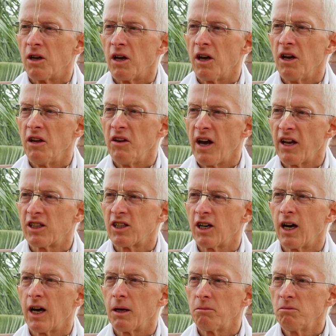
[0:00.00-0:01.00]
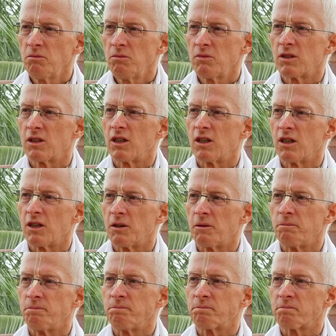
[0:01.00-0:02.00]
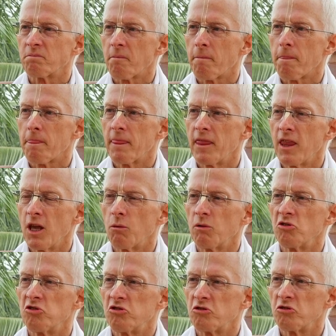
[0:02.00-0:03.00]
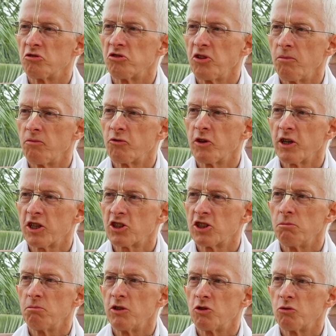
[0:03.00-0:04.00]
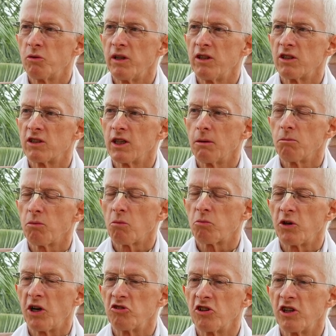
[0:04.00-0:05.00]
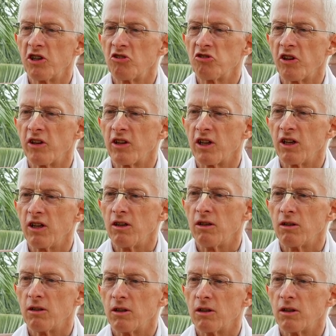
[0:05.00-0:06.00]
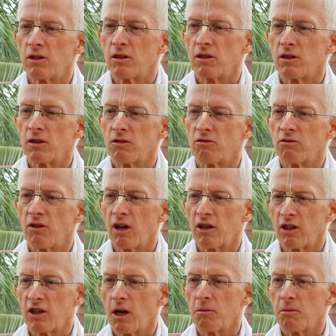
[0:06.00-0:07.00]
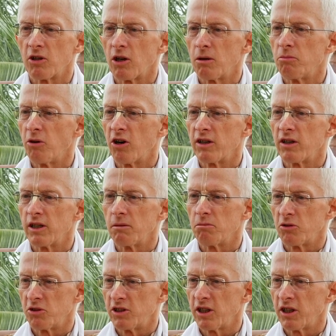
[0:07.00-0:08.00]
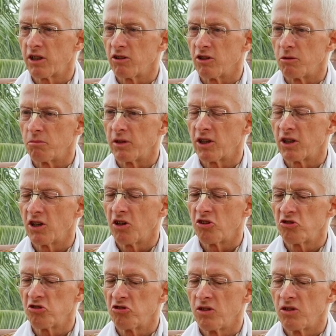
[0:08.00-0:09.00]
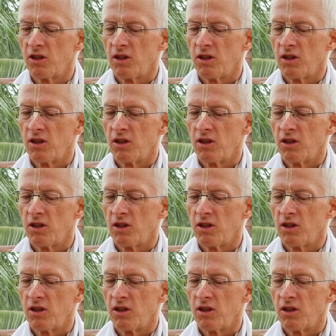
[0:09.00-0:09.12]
in that time, there was some friction between the temple presidents and the Radha Damodar Party in particular, because,